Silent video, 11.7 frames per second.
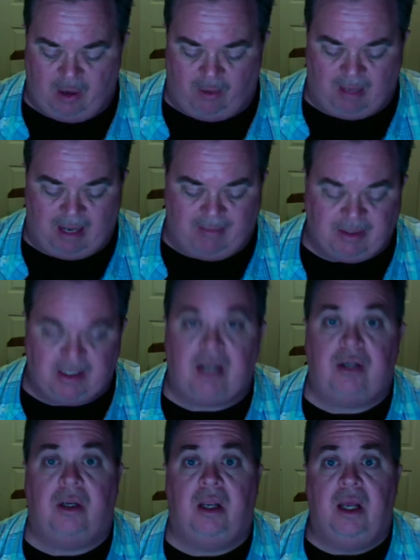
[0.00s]
in my
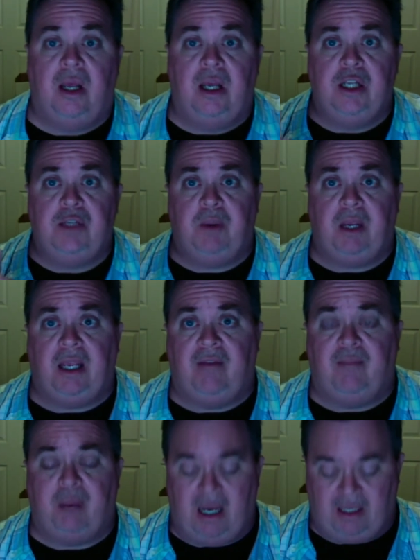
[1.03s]
possession. Speaking
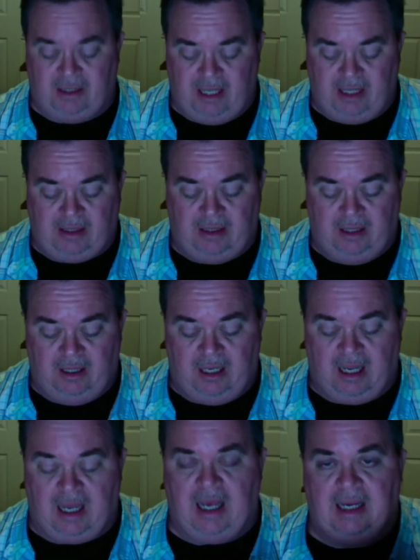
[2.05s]
of box sets,
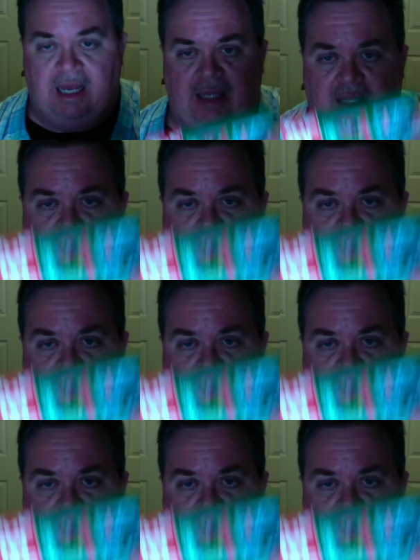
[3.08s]
I got the